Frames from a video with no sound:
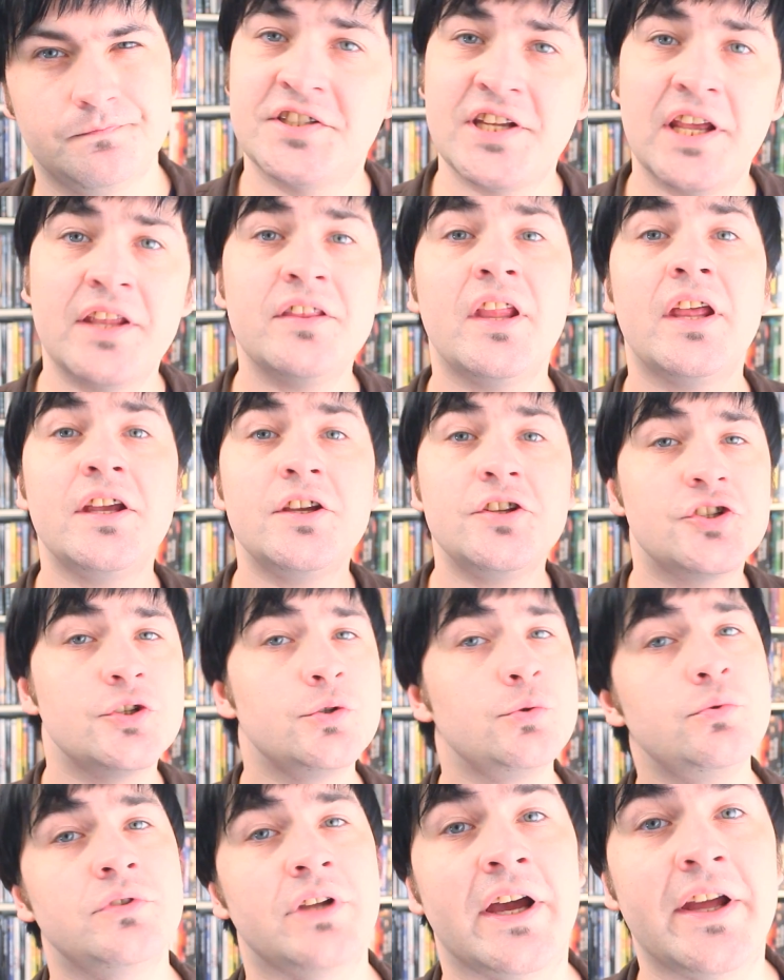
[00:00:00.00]
Sunday,
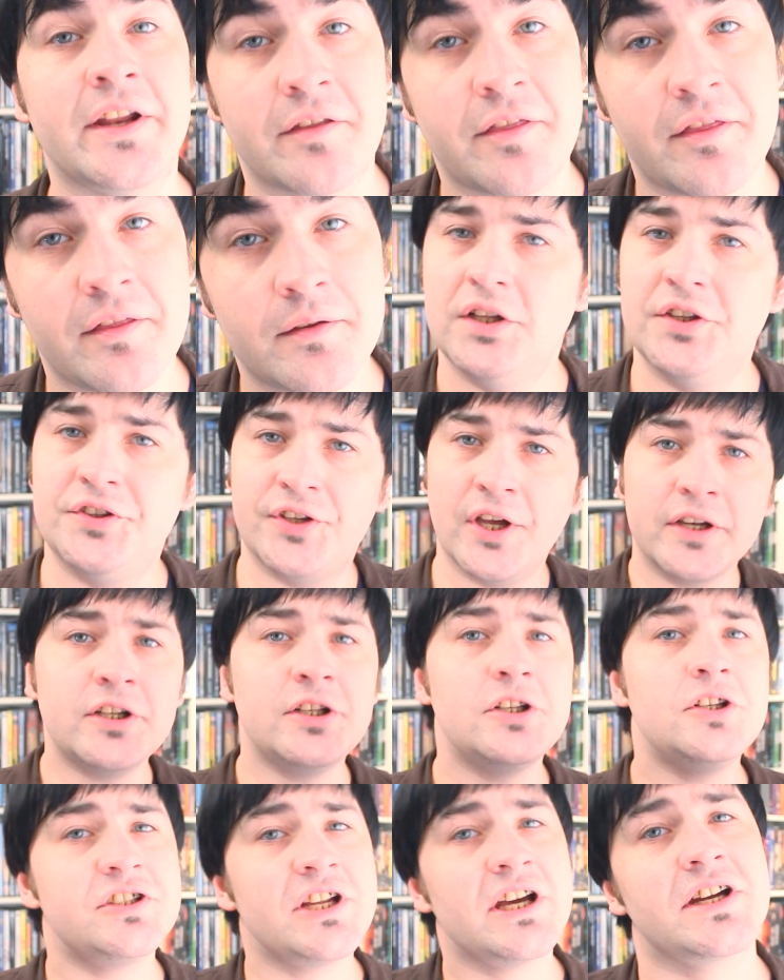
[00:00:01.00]
June 9th,
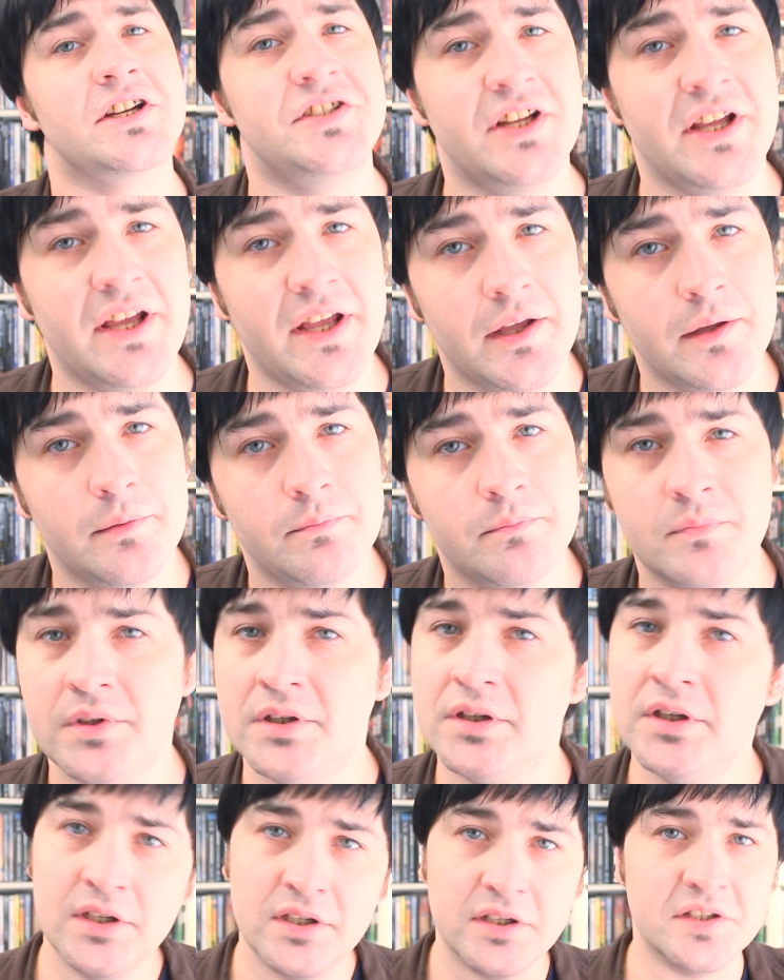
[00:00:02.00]
Donald Duck Day,
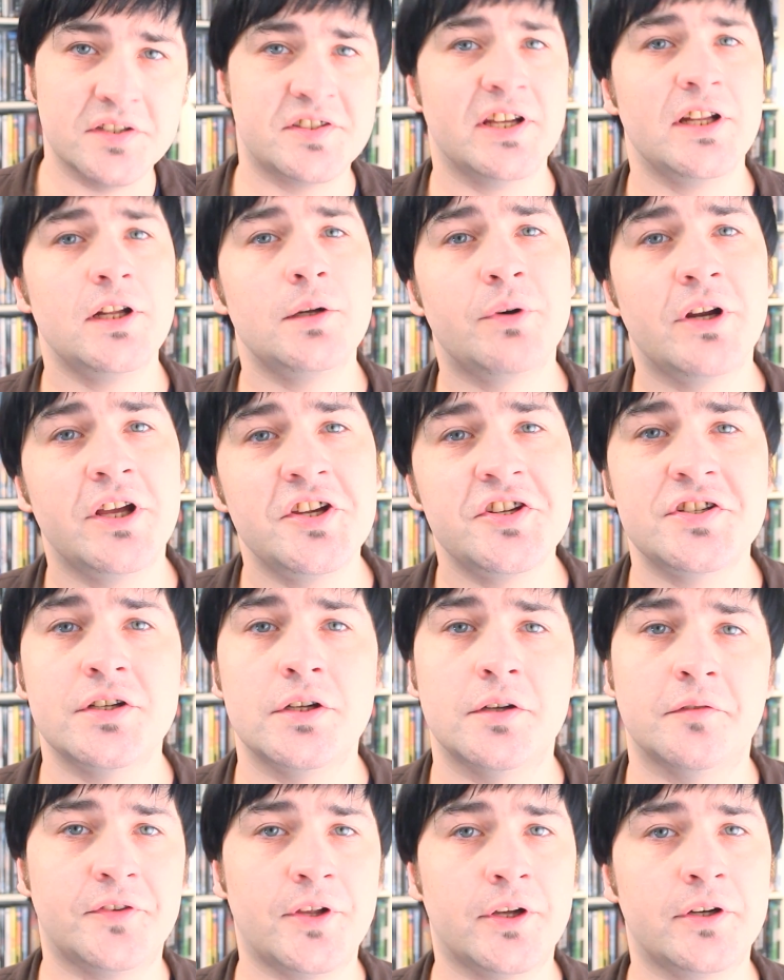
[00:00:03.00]
in
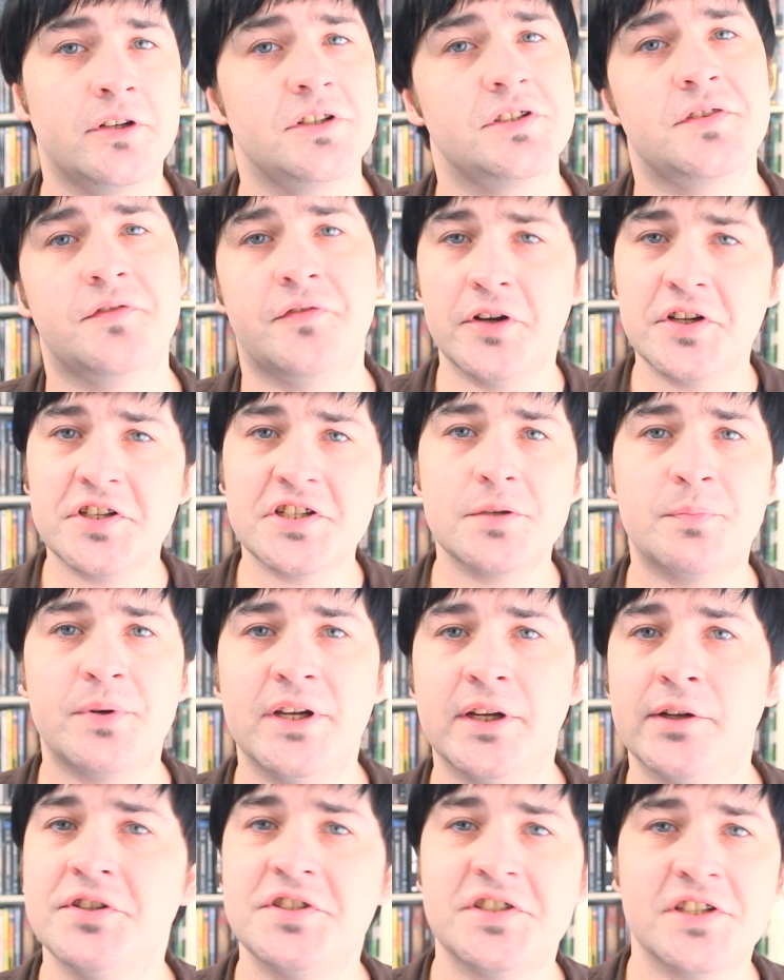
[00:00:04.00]
celebration of Donald's first
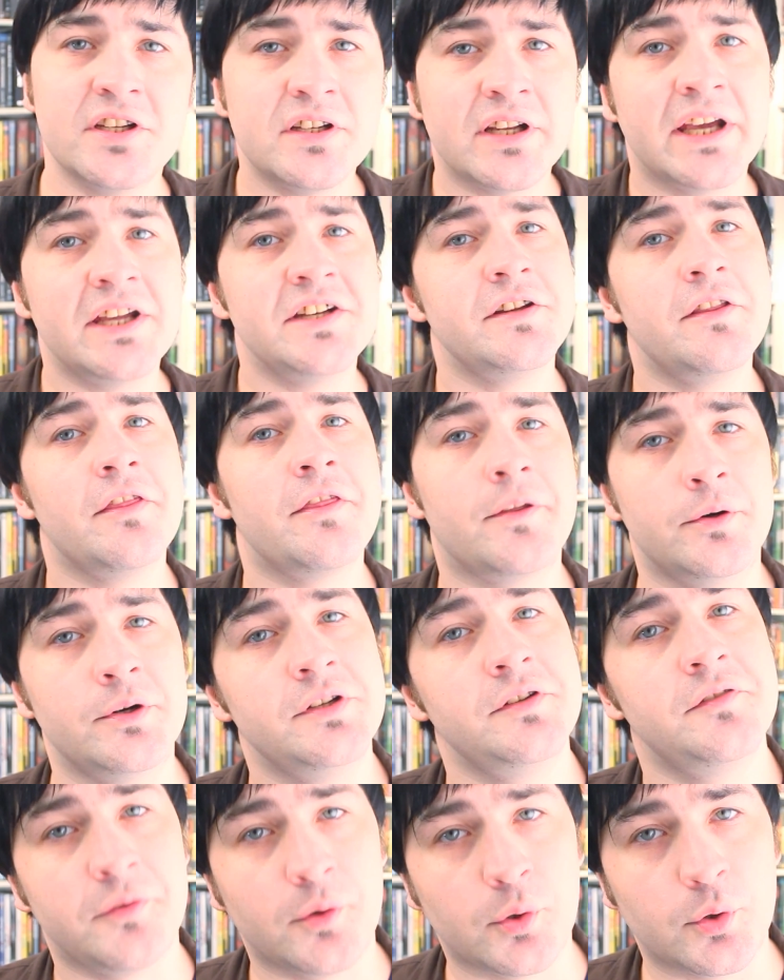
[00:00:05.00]
appearance in
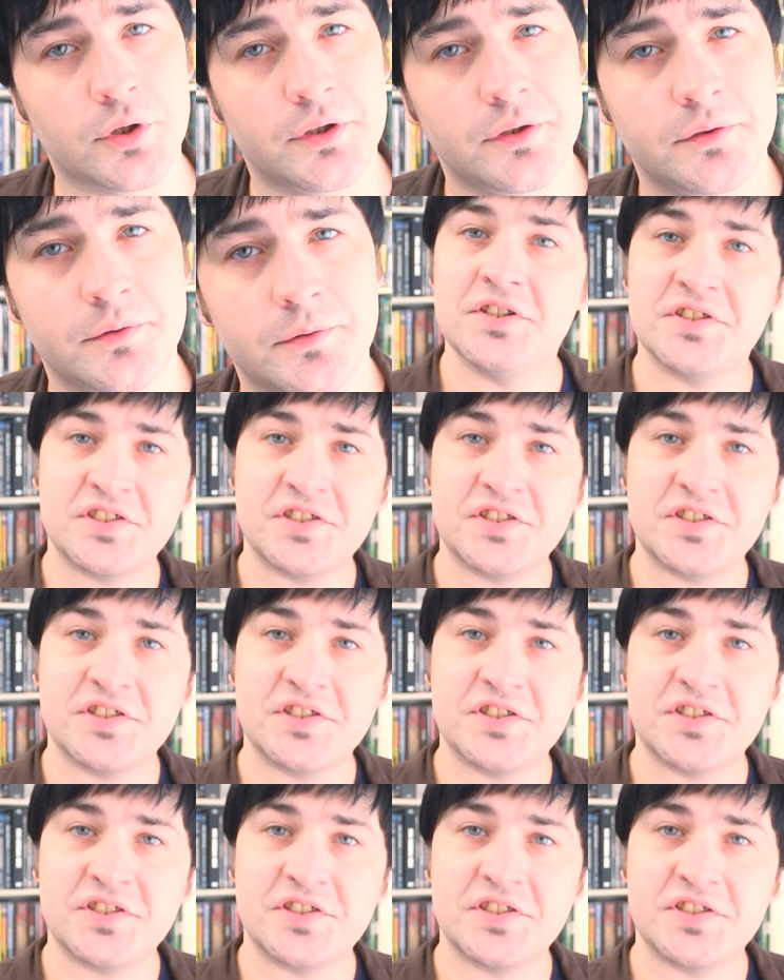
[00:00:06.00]
1934.